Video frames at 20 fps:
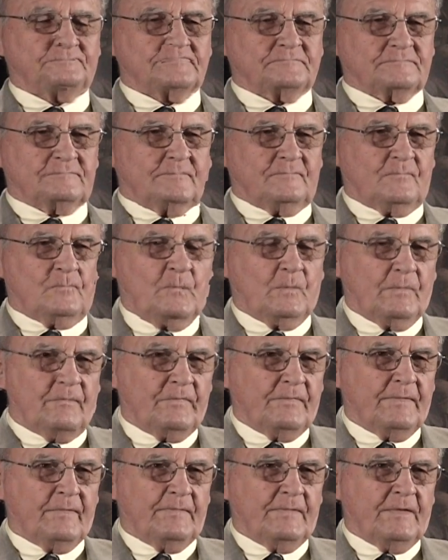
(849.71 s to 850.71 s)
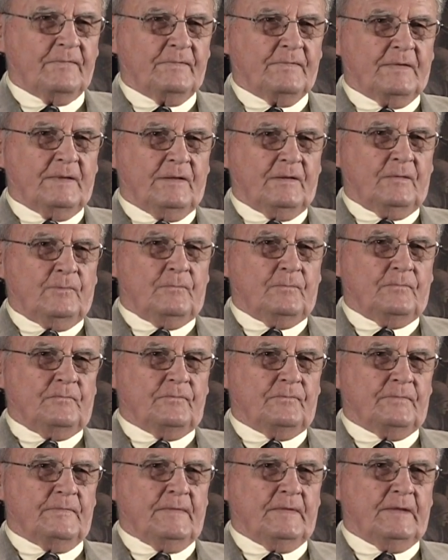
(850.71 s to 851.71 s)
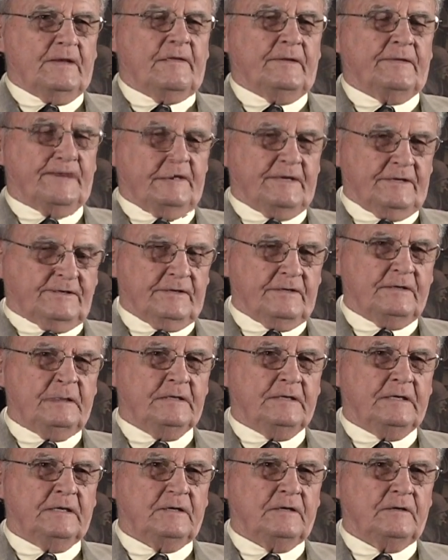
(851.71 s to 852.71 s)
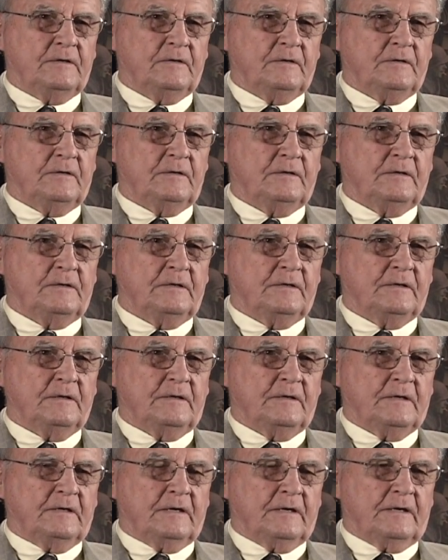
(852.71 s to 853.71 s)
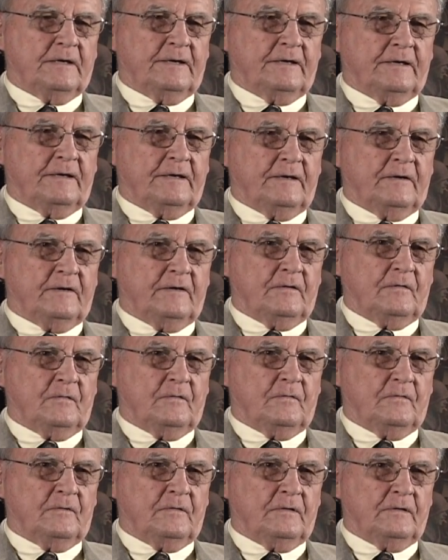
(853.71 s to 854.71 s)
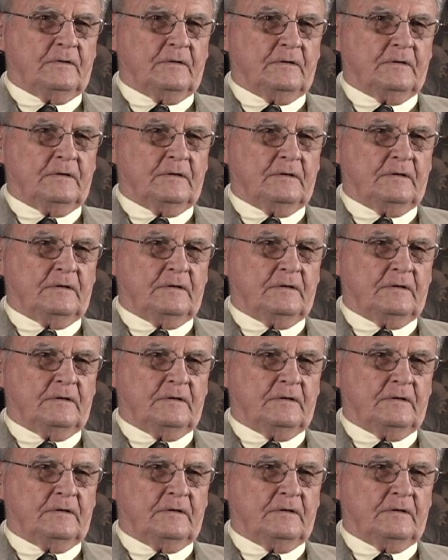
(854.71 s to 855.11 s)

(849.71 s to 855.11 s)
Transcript: they guaranteed you to be out within a year. They how did. long was it actually? How long did it actually take?